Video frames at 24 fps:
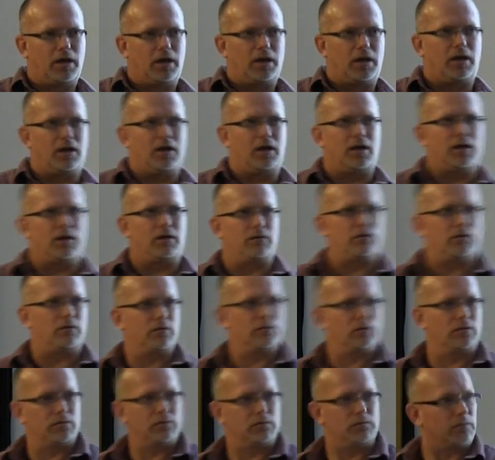and
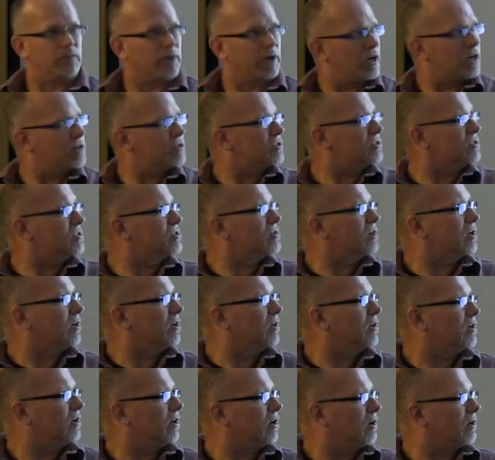we actually
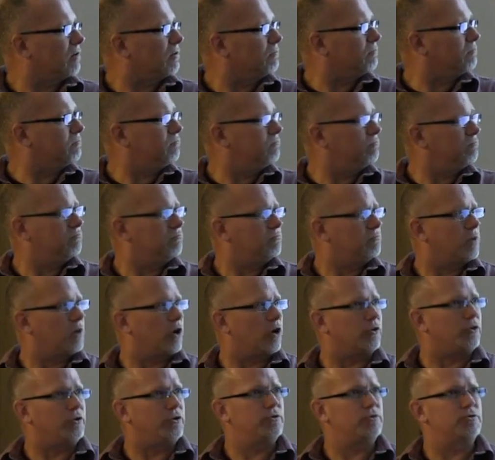started our
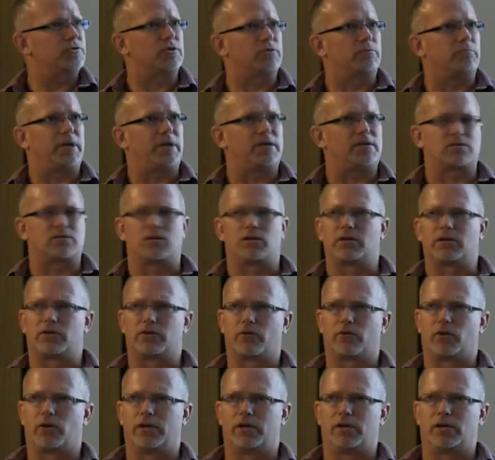our user base started
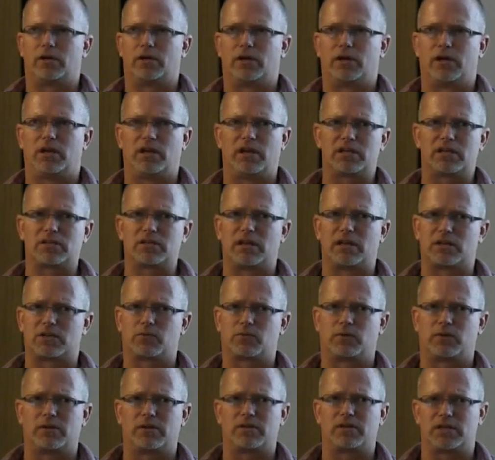growing. And that's, that's
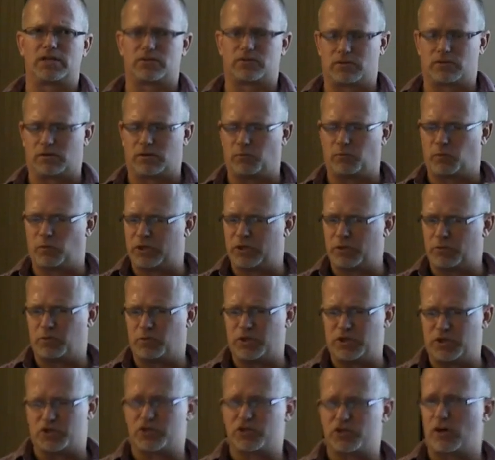one of the things, when, when
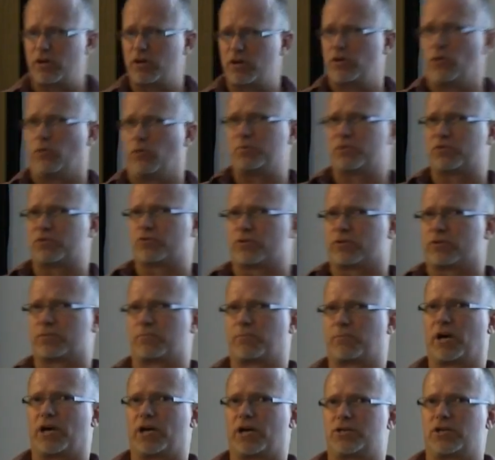you start an open source
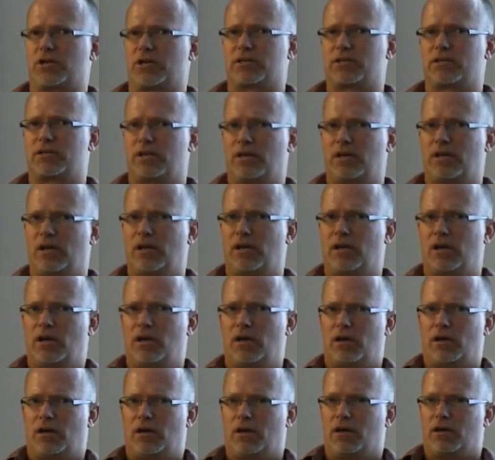project,
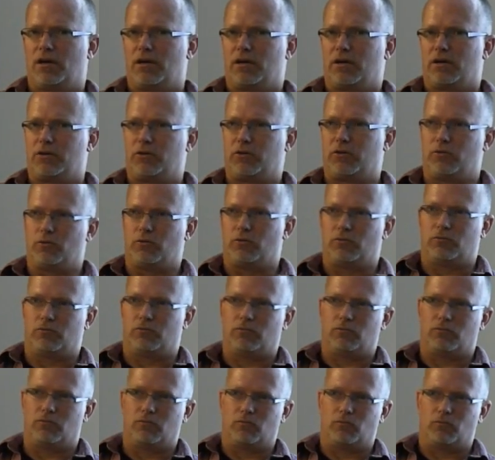you
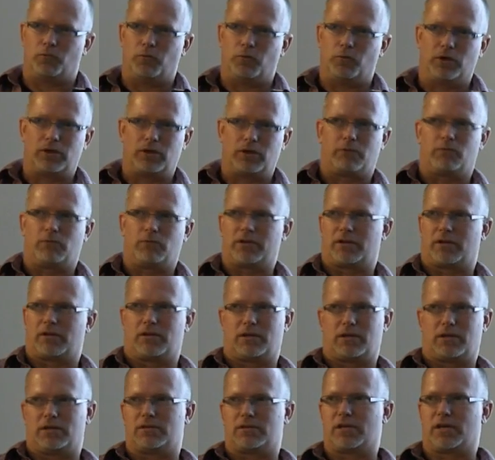really want that
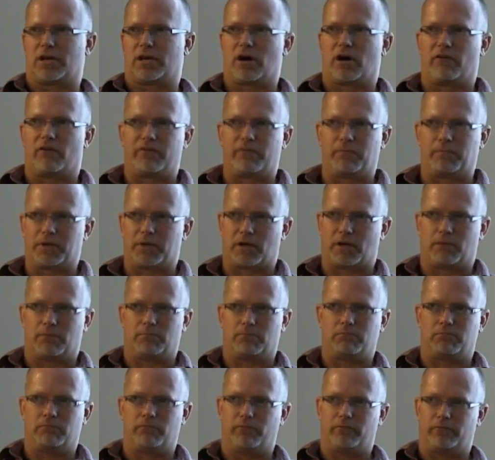thing to take off and
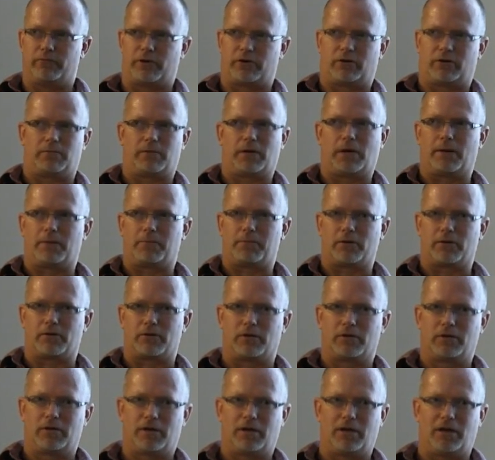become very popular.
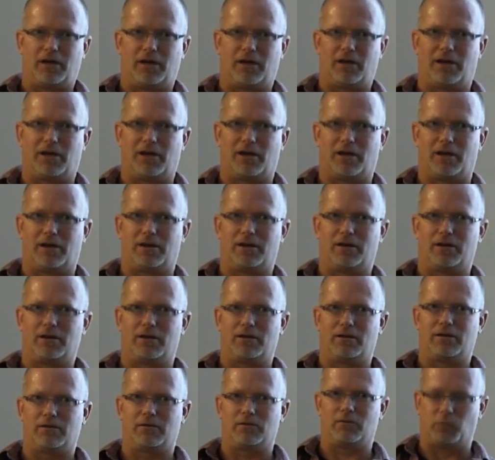And
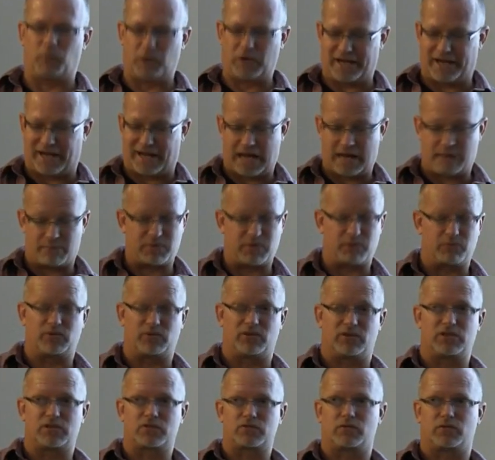when it happened with
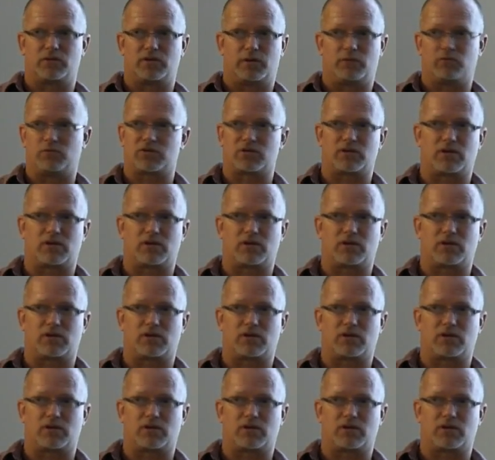this one, it was